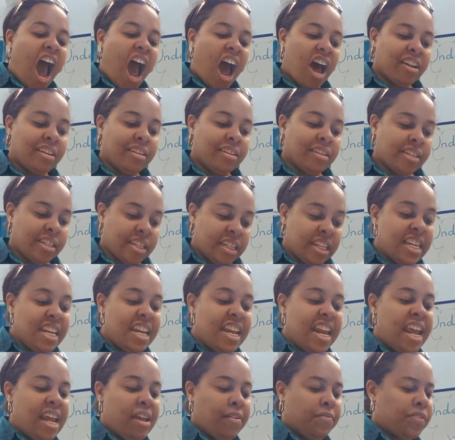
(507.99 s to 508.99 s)

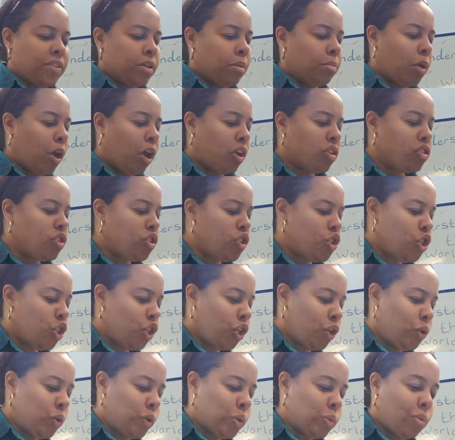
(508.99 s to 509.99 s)
underneath. So I'm going to
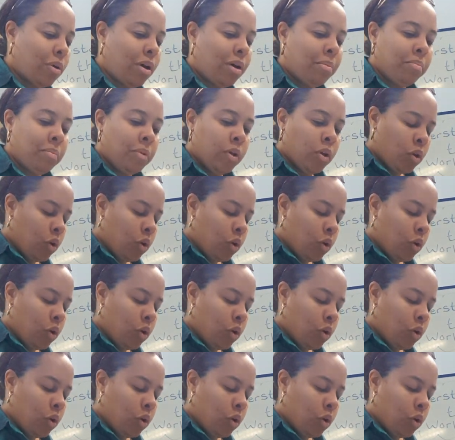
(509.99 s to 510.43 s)
choose one.